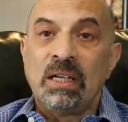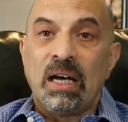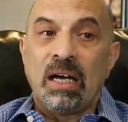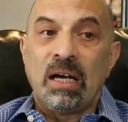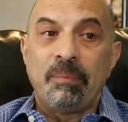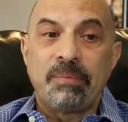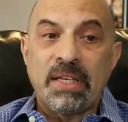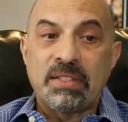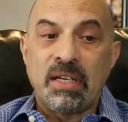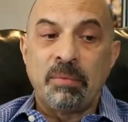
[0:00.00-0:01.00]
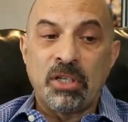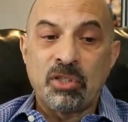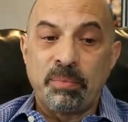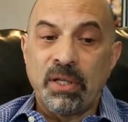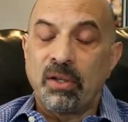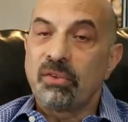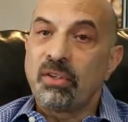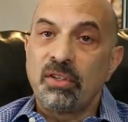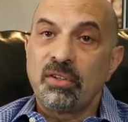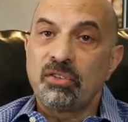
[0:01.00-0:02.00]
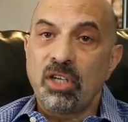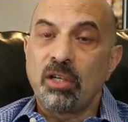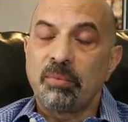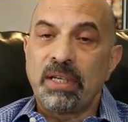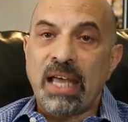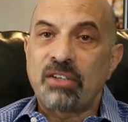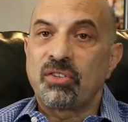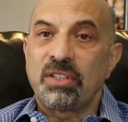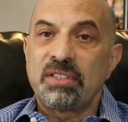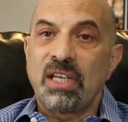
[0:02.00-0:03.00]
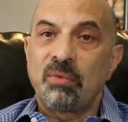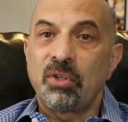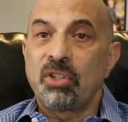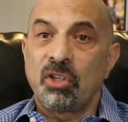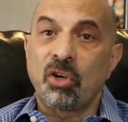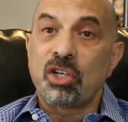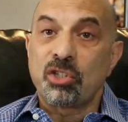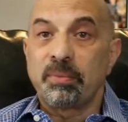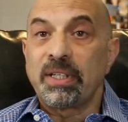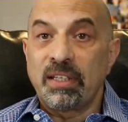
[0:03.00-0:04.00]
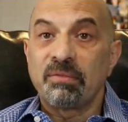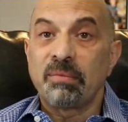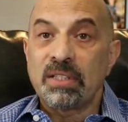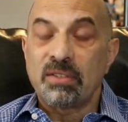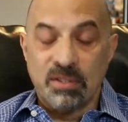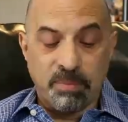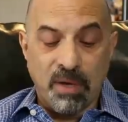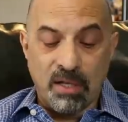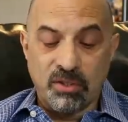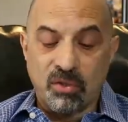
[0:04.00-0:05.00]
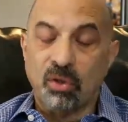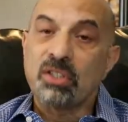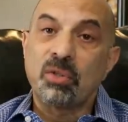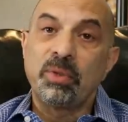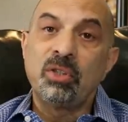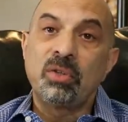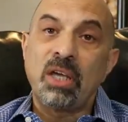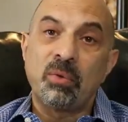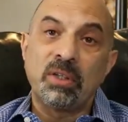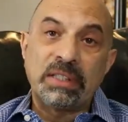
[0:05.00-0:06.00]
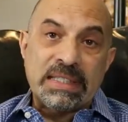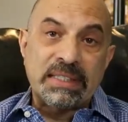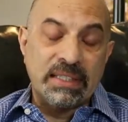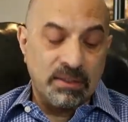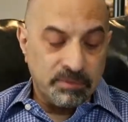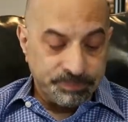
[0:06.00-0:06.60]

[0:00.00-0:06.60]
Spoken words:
they sent a bunch of pills, and the gentleman actually said, well, you can crush them and give them as a suppository. So we knew they weren't listening.